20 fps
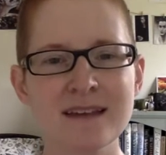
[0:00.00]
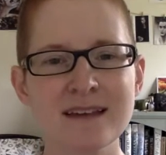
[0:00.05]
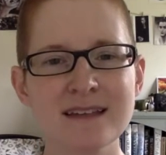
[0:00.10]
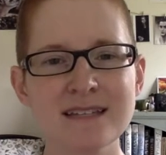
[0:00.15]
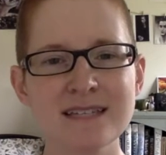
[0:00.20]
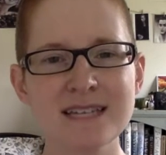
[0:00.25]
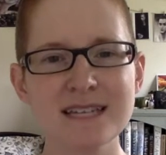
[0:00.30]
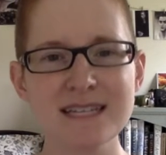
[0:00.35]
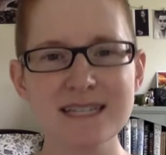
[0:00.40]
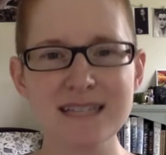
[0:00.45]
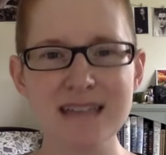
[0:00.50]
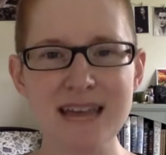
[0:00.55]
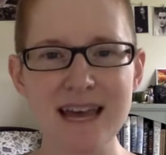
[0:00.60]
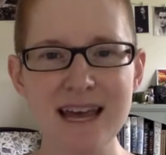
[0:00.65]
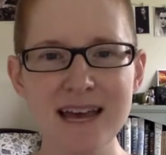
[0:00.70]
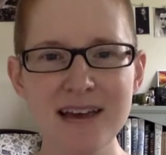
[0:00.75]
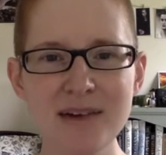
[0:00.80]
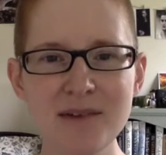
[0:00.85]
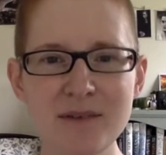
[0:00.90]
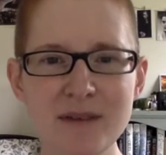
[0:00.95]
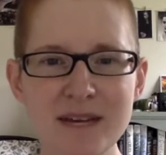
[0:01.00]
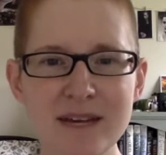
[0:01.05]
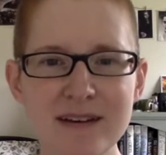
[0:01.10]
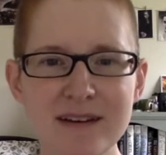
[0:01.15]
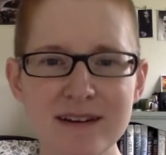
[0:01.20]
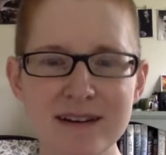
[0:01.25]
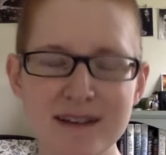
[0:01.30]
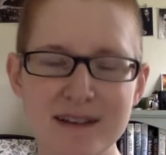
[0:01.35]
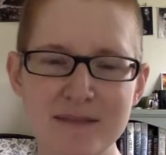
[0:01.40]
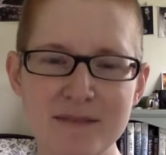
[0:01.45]
Today we are
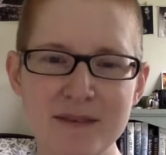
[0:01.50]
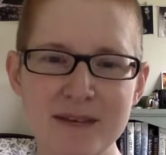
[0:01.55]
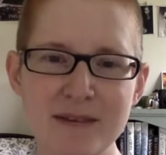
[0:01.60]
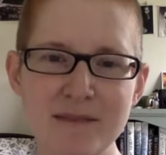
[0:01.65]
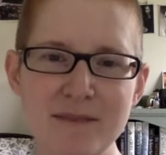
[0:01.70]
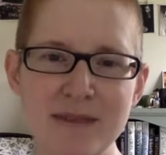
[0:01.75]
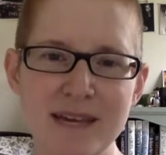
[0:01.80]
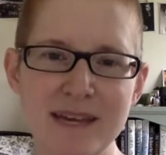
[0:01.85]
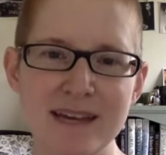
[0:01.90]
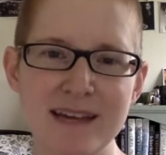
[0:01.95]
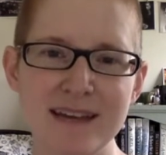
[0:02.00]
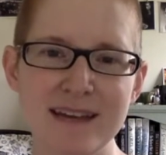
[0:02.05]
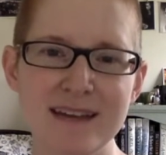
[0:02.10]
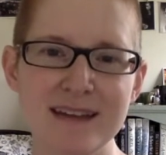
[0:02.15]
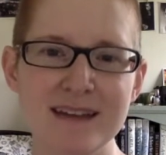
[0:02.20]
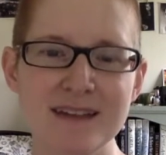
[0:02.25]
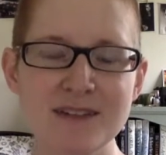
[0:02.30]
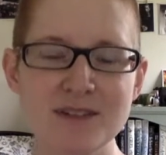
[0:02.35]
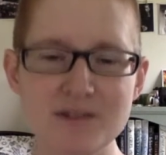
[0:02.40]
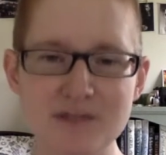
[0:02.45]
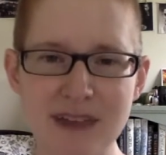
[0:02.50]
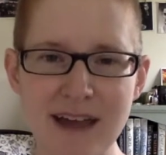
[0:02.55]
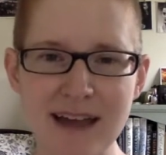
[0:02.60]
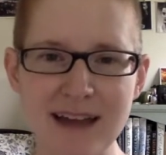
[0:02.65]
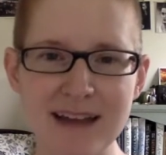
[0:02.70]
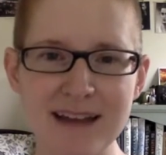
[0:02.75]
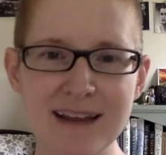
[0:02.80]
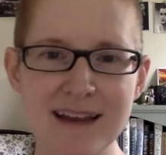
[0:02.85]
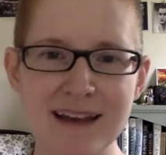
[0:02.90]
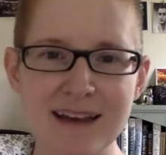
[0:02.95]
going to be making
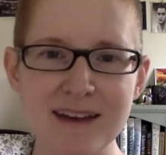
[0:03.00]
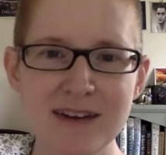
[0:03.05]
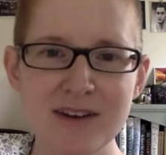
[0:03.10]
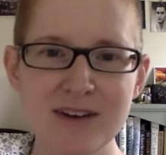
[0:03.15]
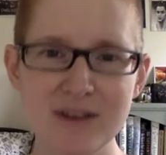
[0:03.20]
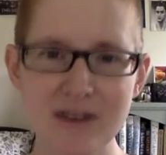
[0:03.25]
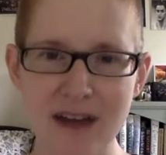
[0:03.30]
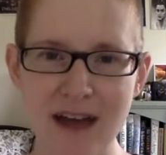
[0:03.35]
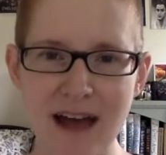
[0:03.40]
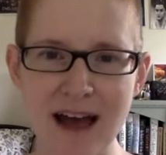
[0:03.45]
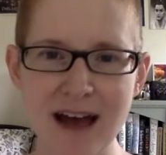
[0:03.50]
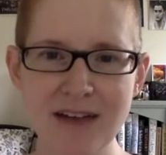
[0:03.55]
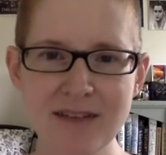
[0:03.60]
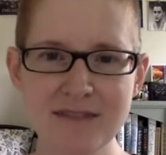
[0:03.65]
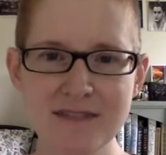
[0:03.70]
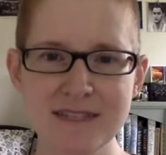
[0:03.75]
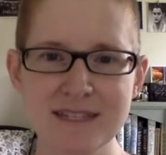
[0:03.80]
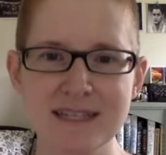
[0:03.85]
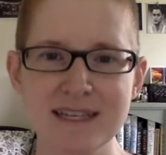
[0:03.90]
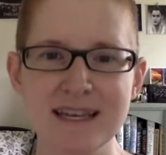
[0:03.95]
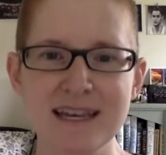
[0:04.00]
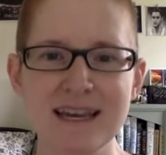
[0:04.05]
dragon egg crafts,